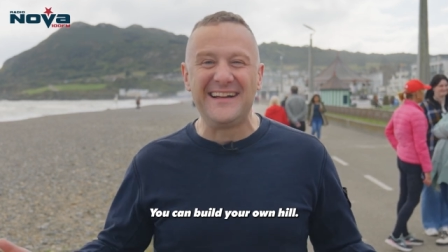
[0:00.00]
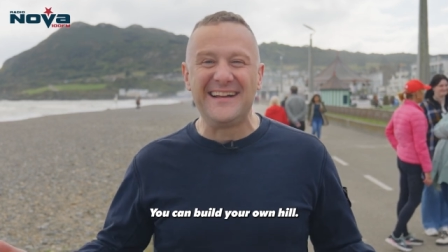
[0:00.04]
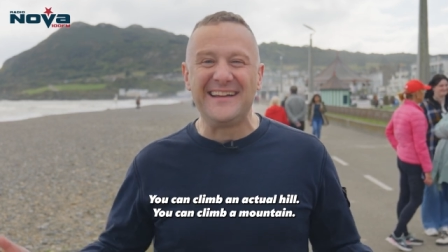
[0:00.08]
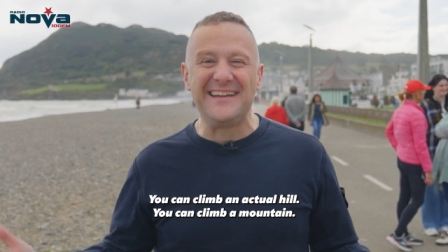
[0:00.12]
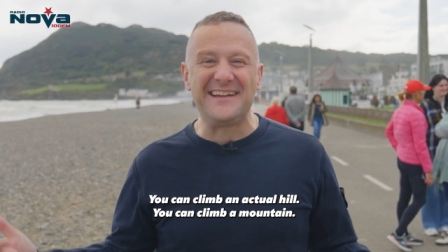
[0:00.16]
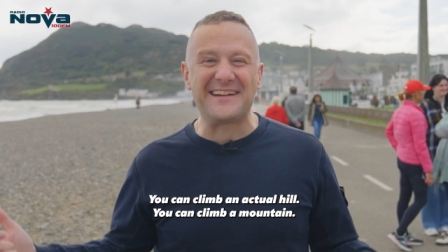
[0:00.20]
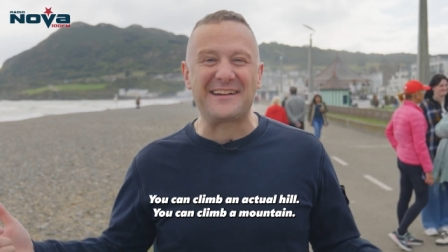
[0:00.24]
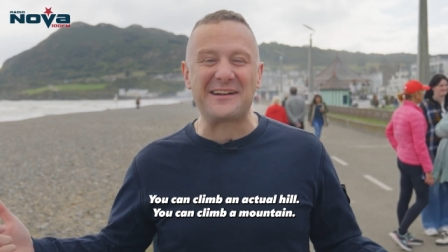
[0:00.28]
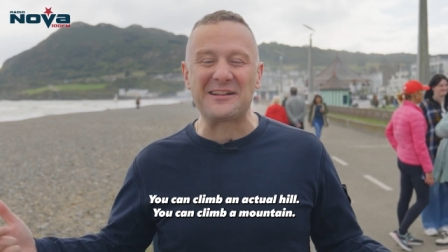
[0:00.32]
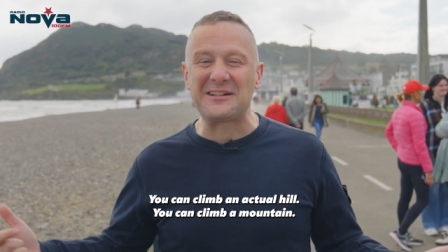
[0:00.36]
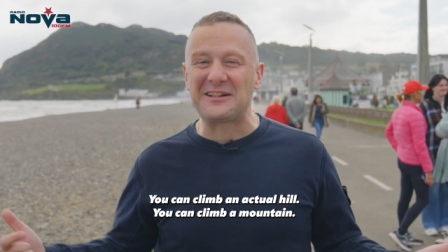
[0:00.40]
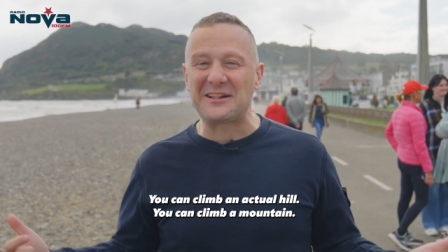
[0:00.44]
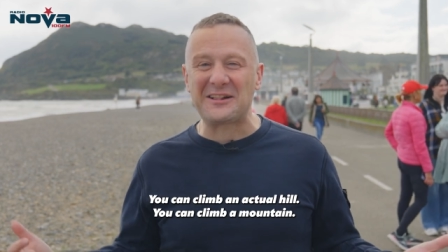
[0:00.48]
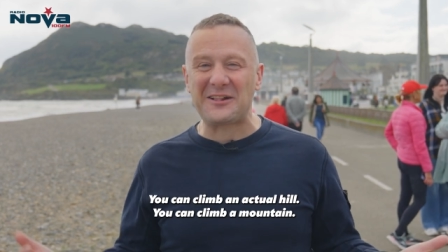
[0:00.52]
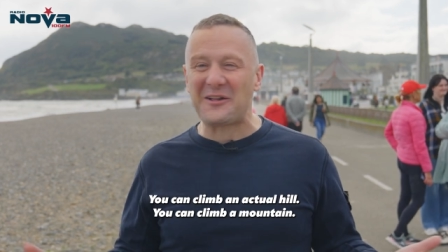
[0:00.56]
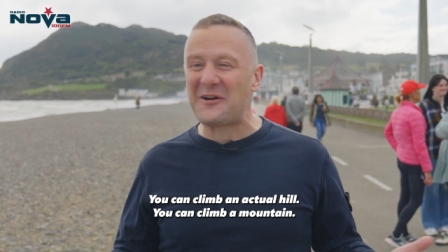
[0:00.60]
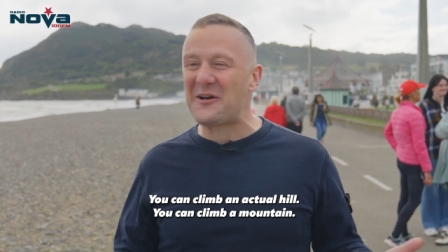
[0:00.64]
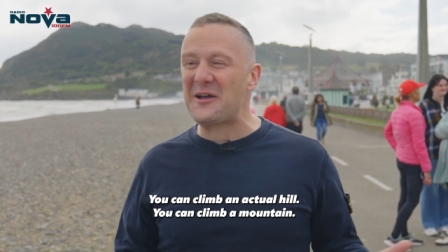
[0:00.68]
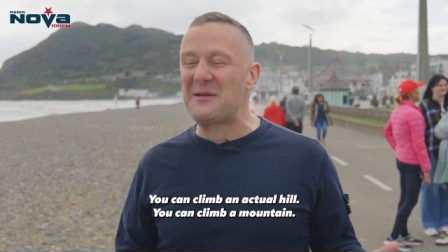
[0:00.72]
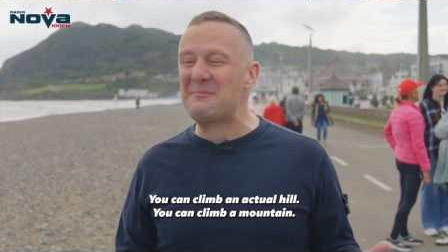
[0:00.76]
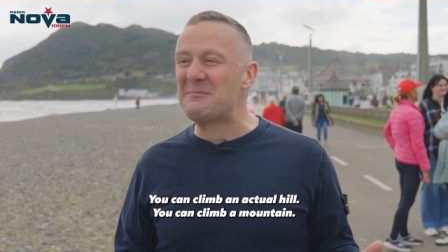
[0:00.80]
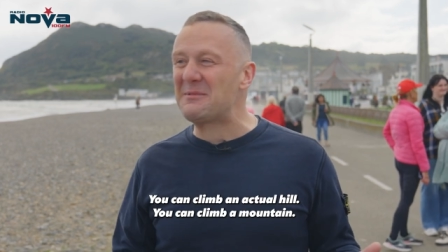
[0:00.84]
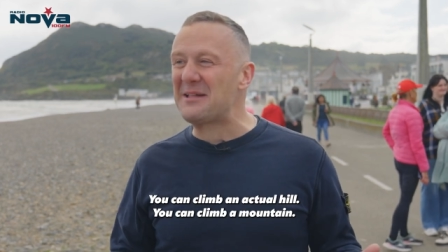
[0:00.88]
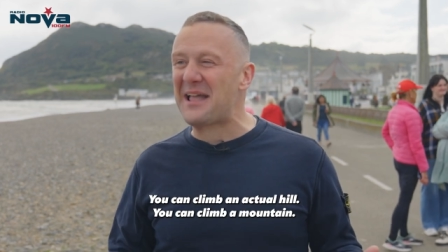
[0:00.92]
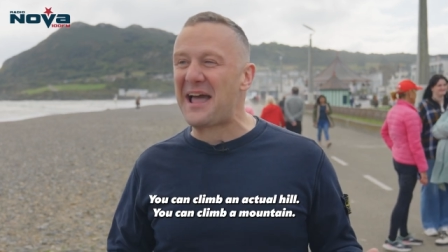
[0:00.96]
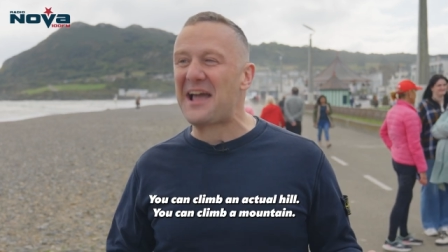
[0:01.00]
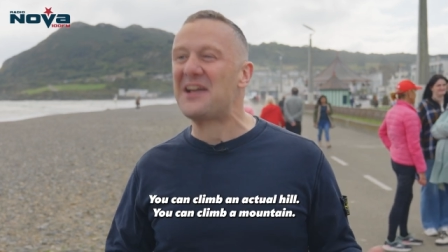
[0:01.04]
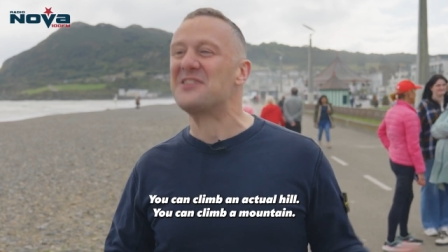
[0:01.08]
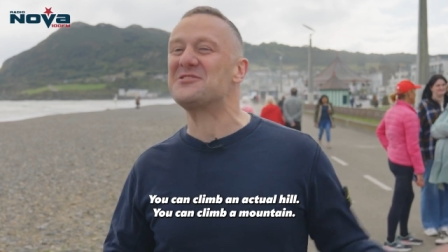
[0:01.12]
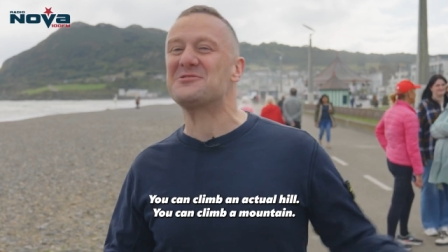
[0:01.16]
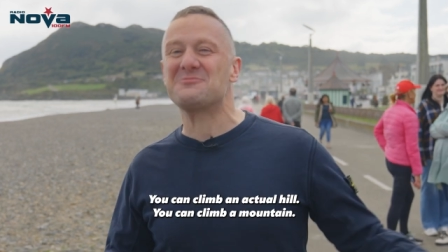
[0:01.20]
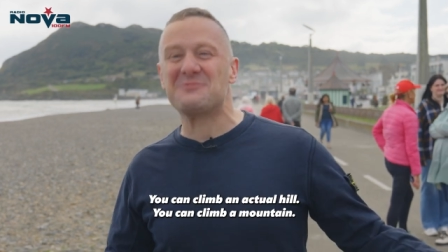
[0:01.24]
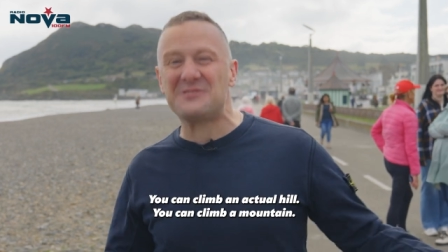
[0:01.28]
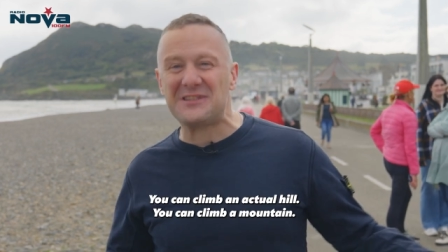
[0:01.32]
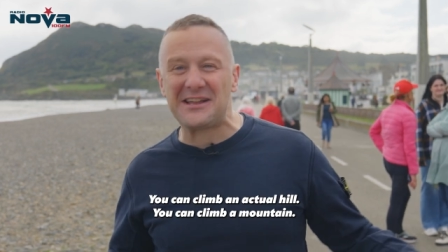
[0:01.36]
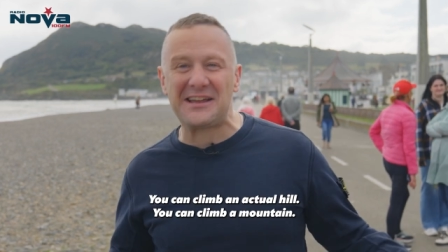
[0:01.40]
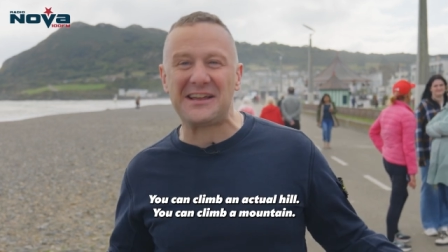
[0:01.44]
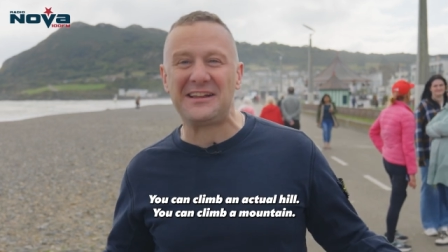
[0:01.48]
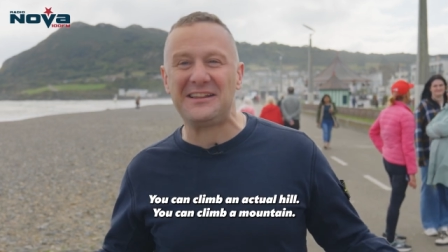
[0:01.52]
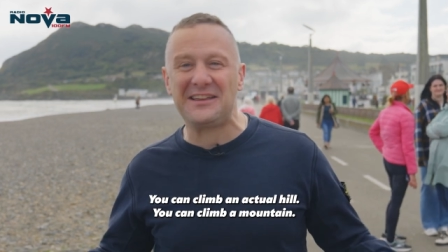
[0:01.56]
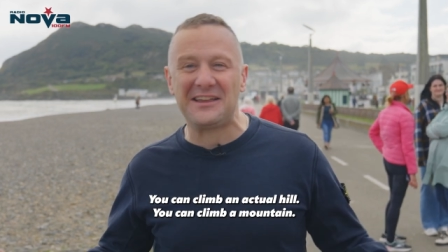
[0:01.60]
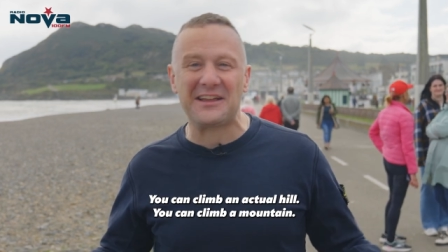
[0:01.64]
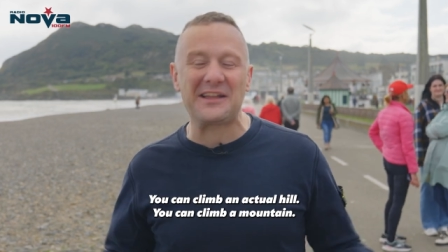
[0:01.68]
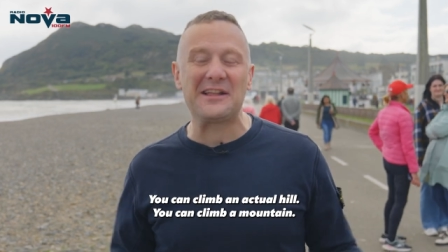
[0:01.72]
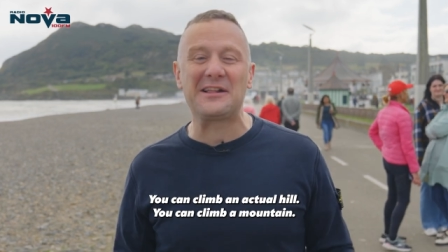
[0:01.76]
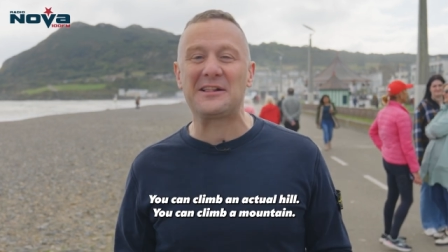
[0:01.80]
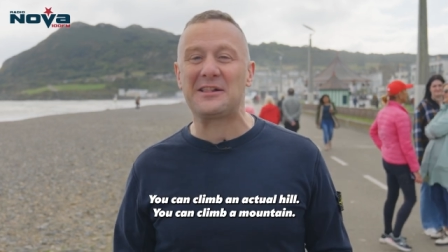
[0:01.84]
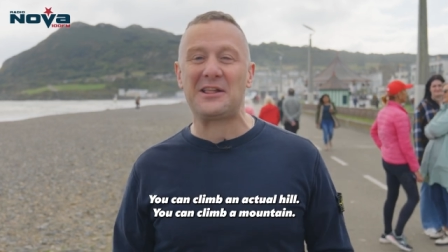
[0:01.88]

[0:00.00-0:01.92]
you can climb an actual hill, you can